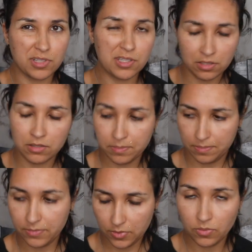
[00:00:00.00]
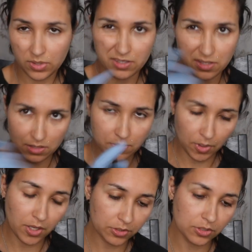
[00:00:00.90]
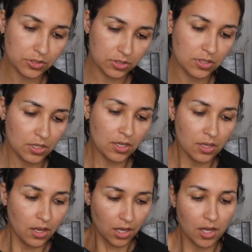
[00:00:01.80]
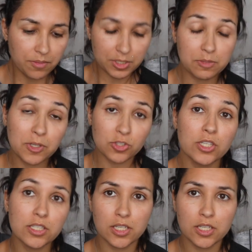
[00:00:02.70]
that there's no clumpiness and that it's mixed well.